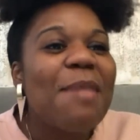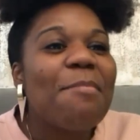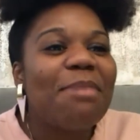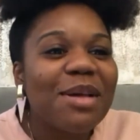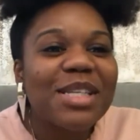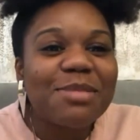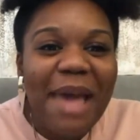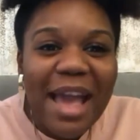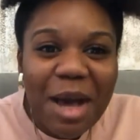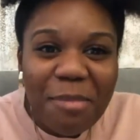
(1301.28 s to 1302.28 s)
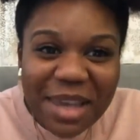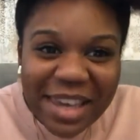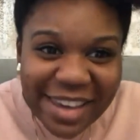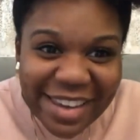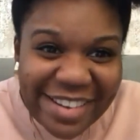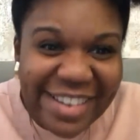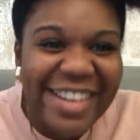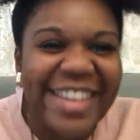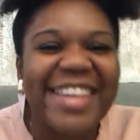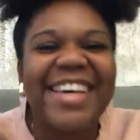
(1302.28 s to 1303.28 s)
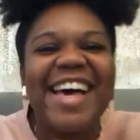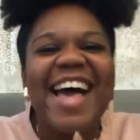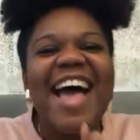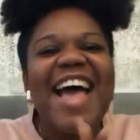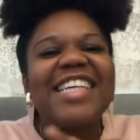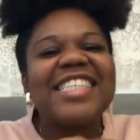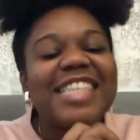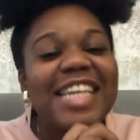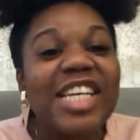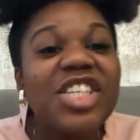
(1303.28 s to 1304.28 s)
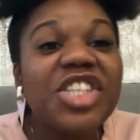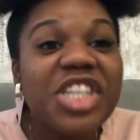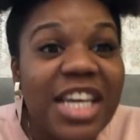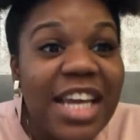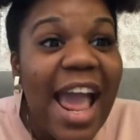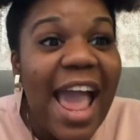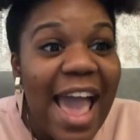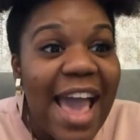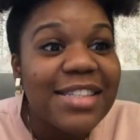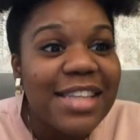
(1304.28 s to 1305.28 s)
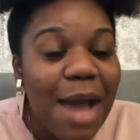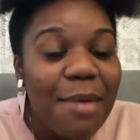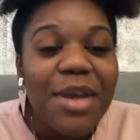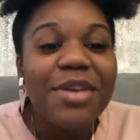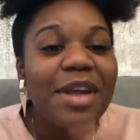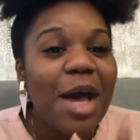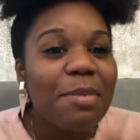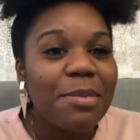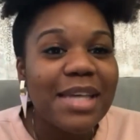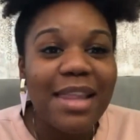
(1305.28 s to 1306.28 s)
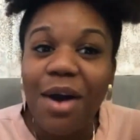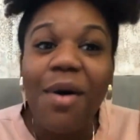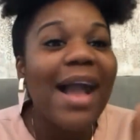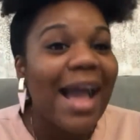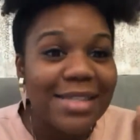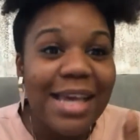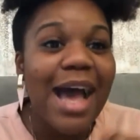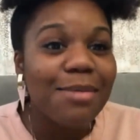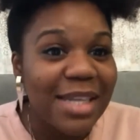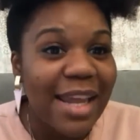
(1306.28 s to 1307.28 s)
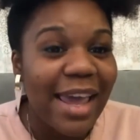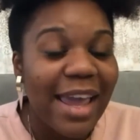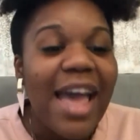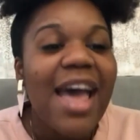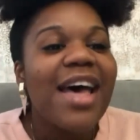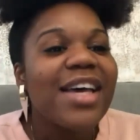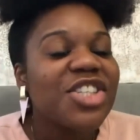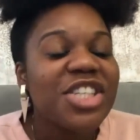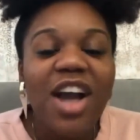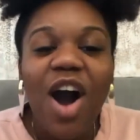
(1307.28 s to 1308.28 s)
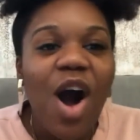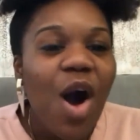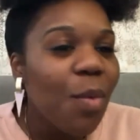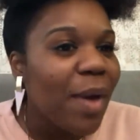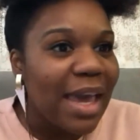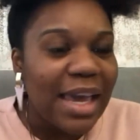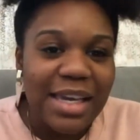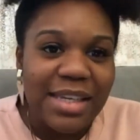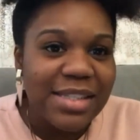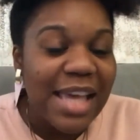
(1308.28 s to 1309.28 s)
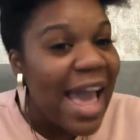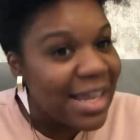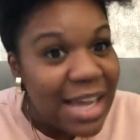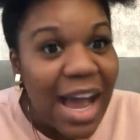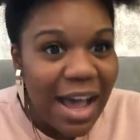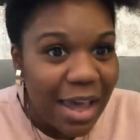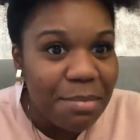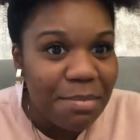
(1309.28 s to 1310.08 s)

build us back up again. Mm-hmm. she she had time. You know how people say like, "Oh, I got time today." She always had time